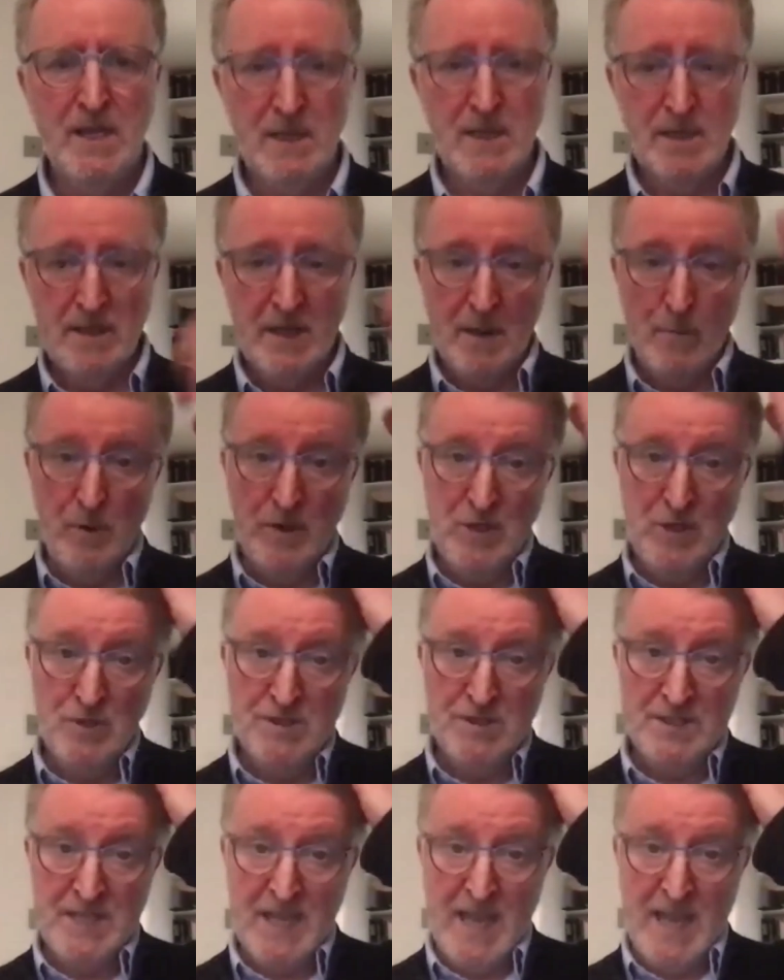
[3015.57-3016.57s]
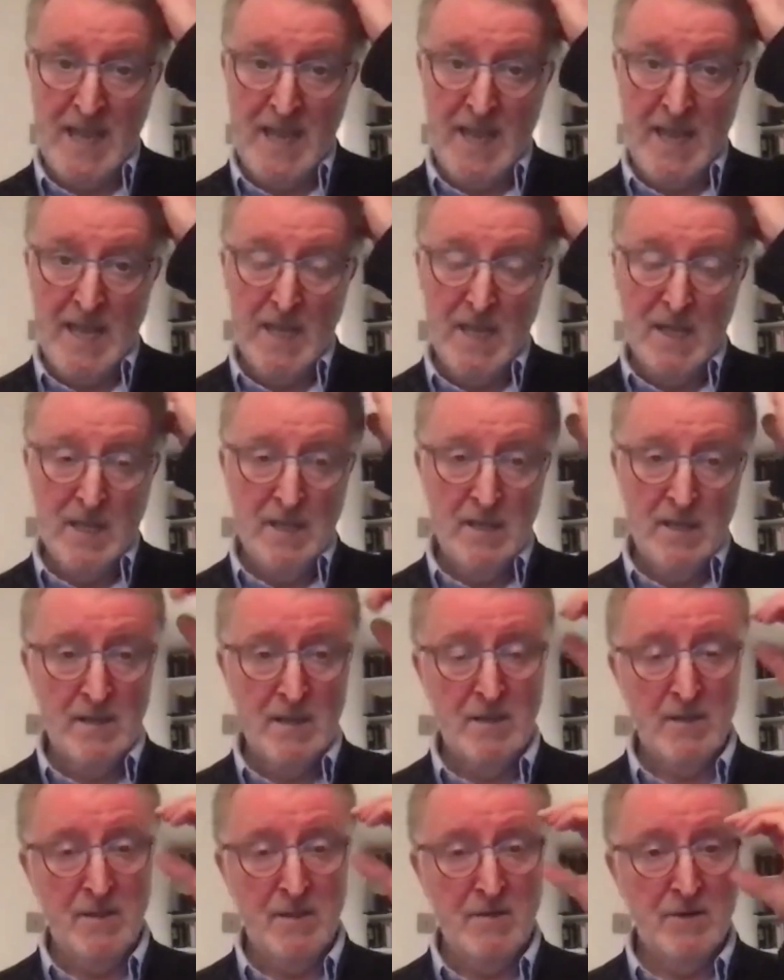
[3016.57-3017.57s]
Now, we should say
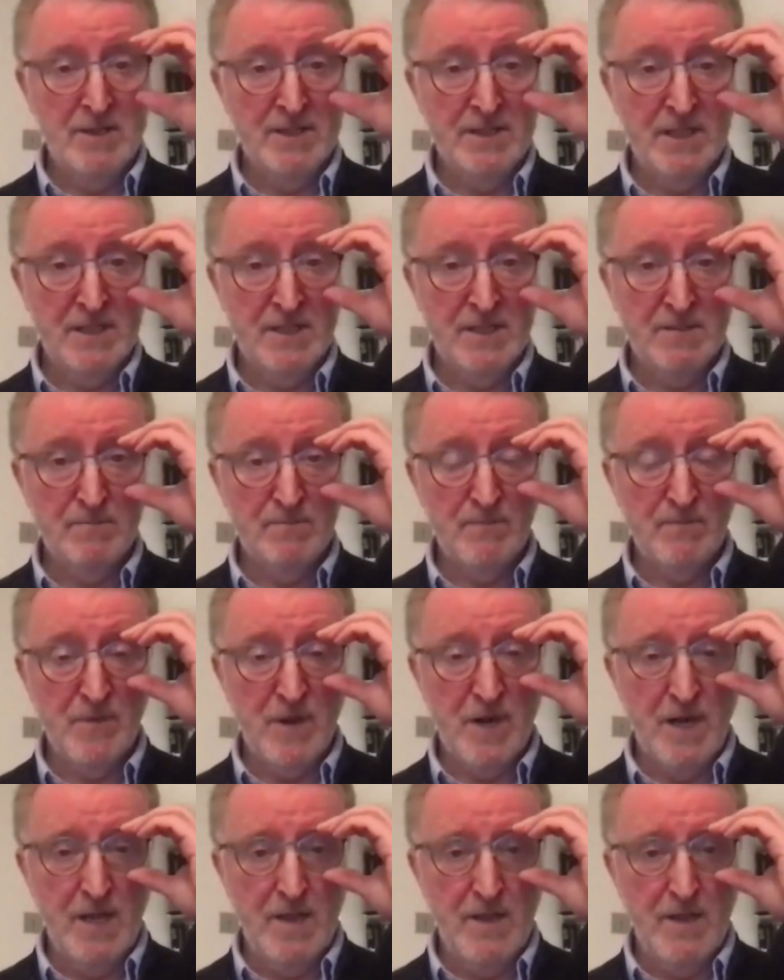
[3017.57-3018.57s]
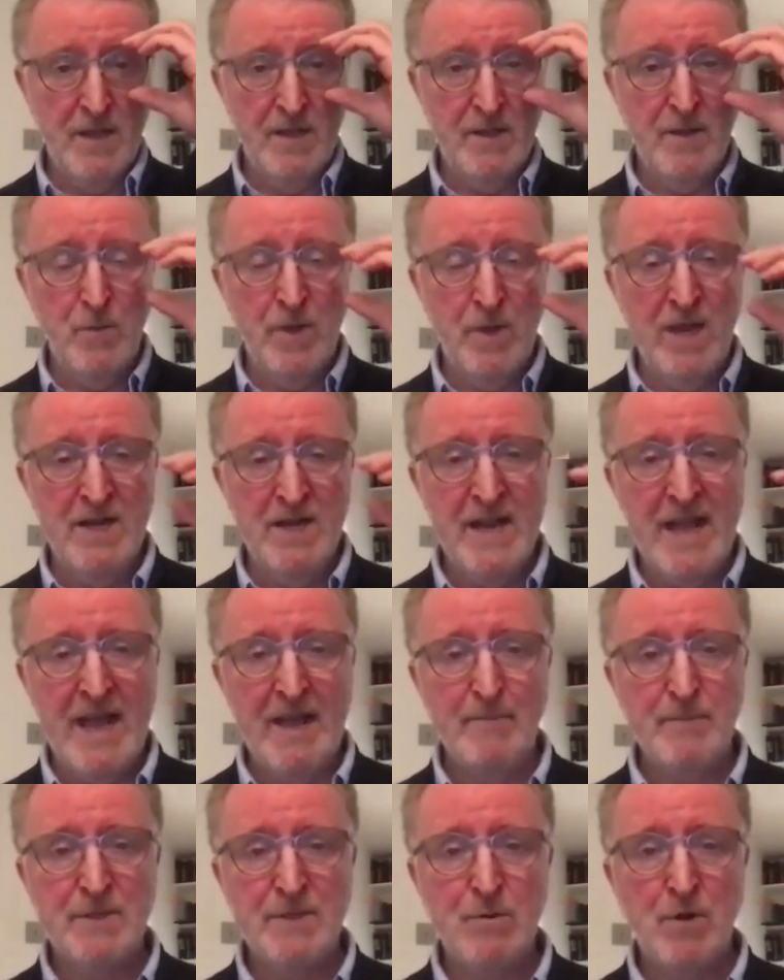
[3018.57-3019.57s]
that there is this funny thing that we
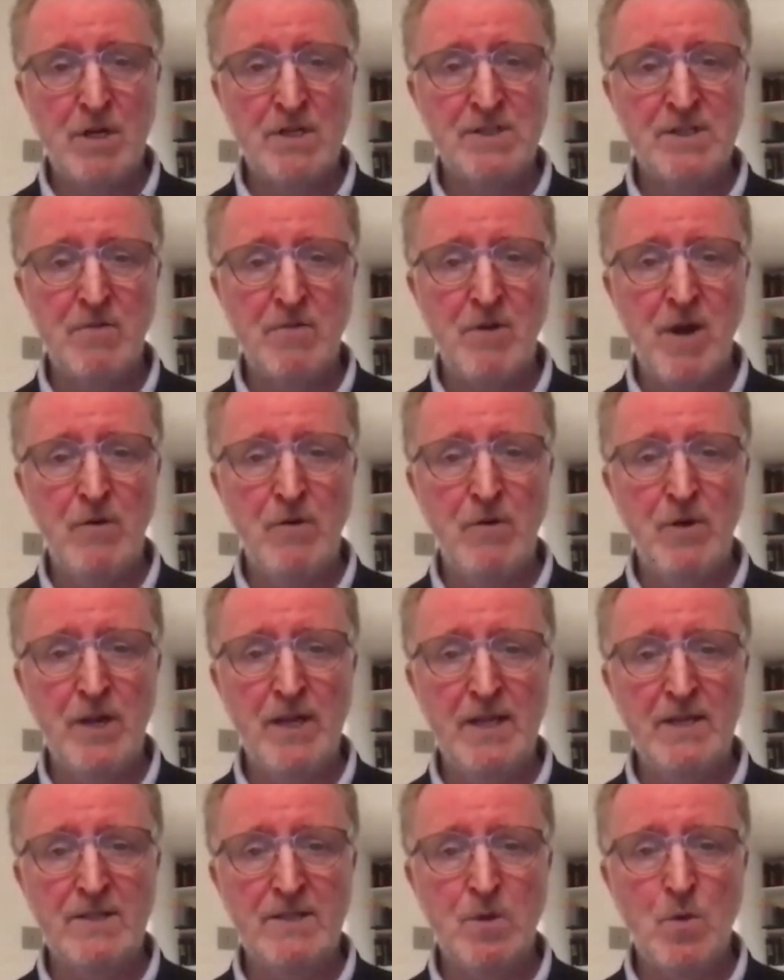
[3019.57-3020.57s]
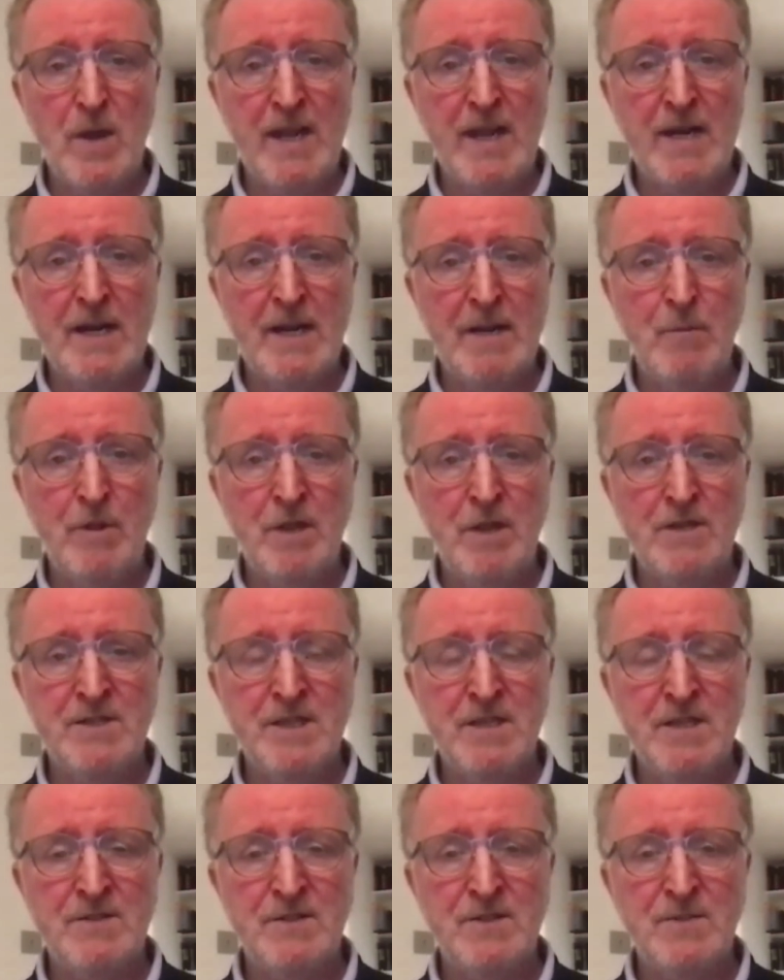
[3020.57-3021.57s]
adapt to our surroundings quickly with our
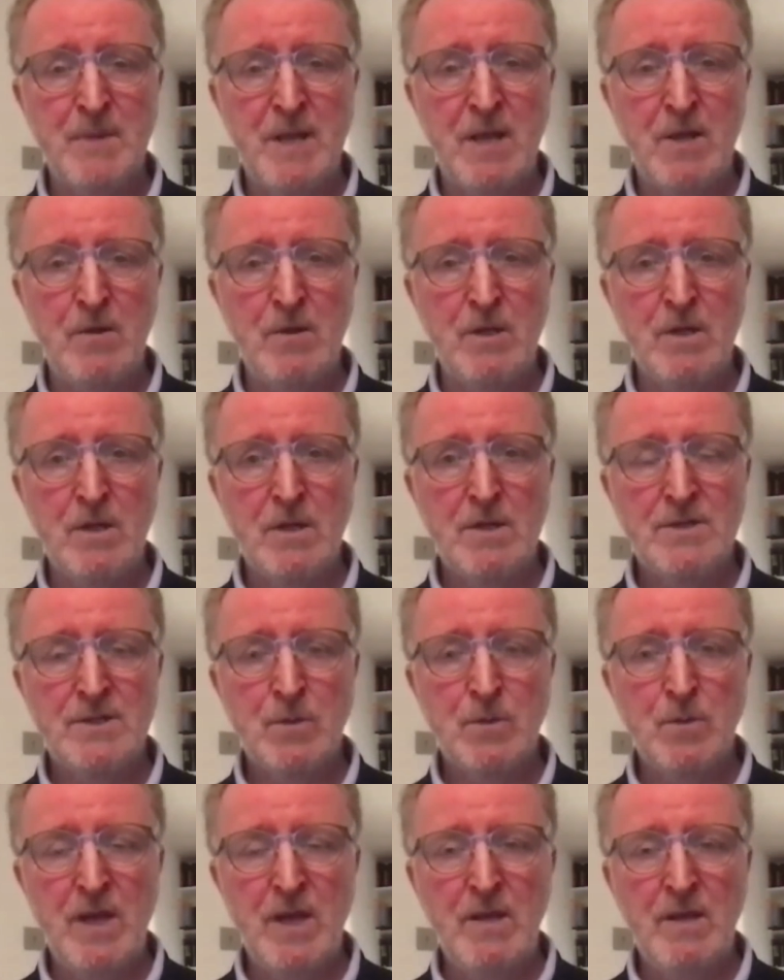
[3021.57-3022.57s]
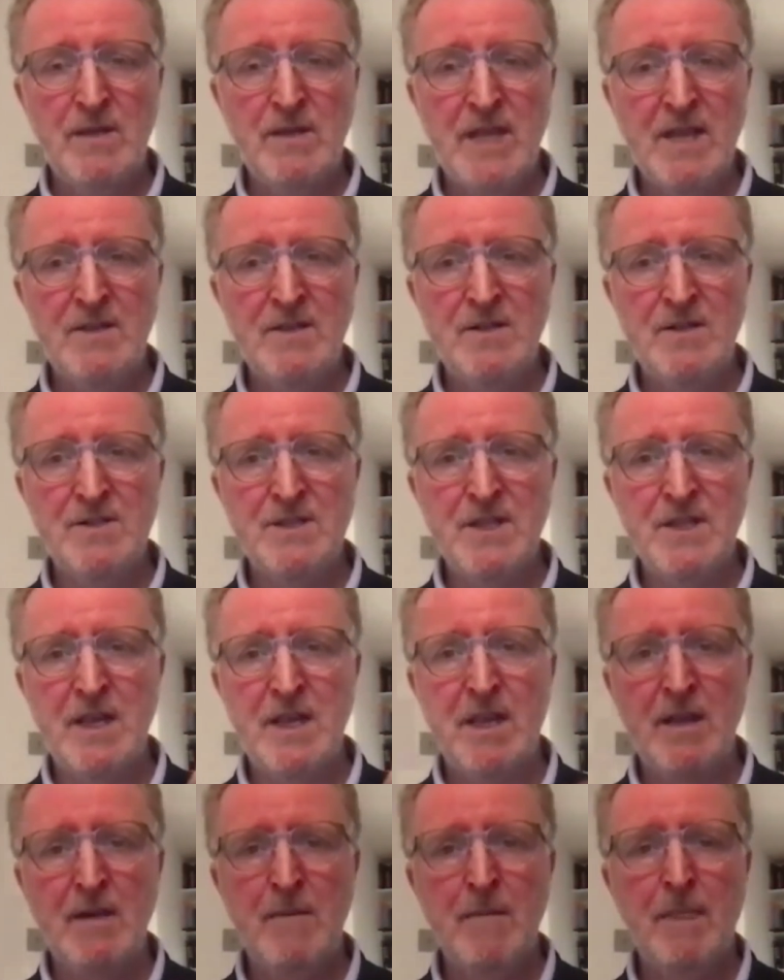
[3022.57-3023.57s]
sense of smell. So we tend to
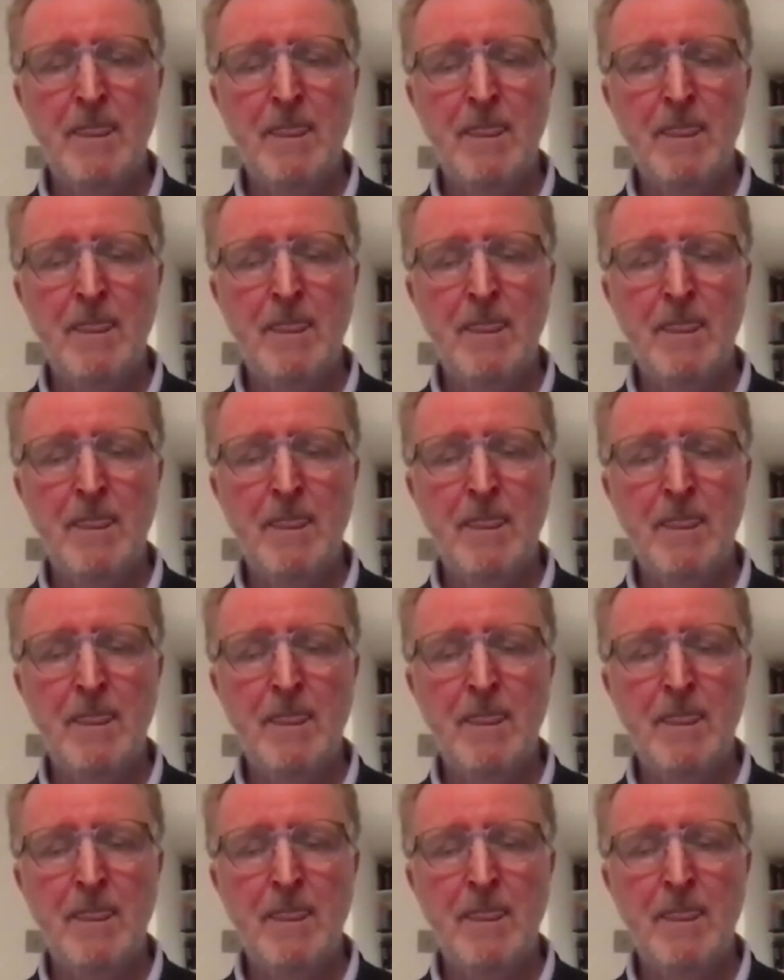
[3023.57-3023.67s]
say,